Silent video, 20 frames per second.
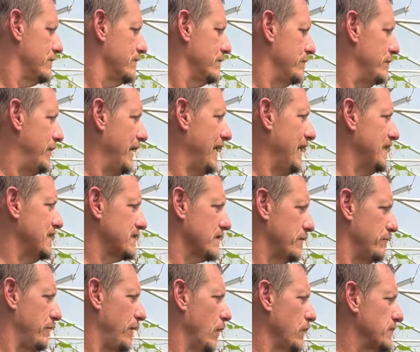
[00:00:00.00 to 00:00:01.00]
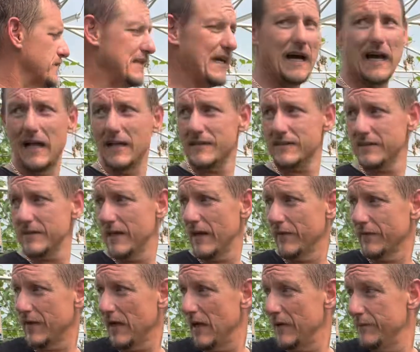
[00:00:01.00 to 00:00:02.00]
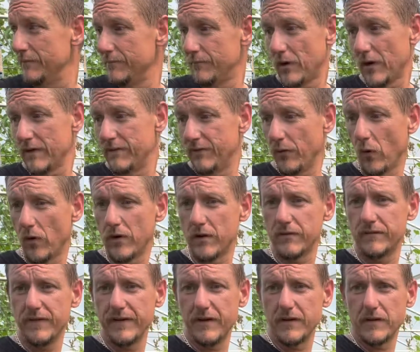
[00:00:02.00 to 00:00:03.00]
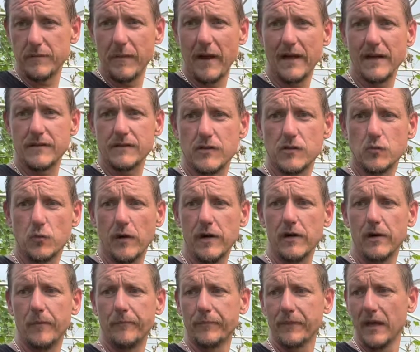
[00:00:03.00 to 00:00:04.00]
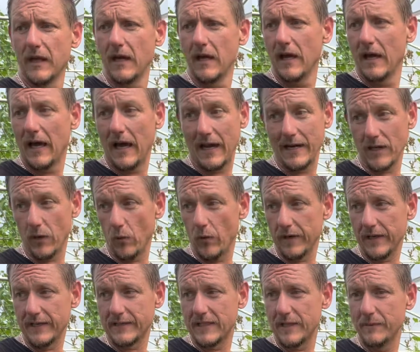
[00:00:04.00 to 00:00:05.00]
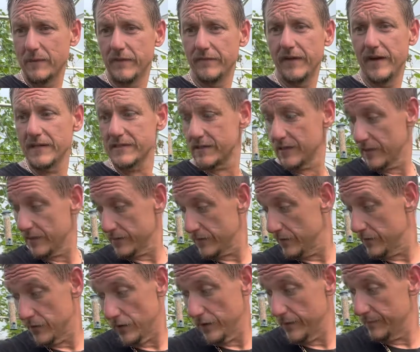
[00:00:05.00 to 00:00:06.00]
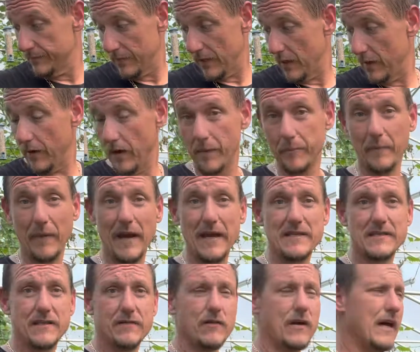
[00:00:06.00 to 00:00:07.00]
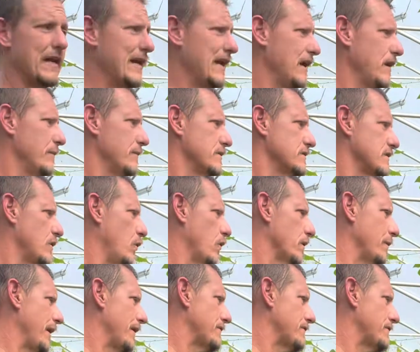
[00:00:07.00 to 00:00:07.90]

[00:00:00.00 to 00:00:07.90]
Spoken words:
beans on both sides. Then I've got probably 400 feet of tomatoes well. I don't want to get them invested because they're doing amazing right now. So I want to make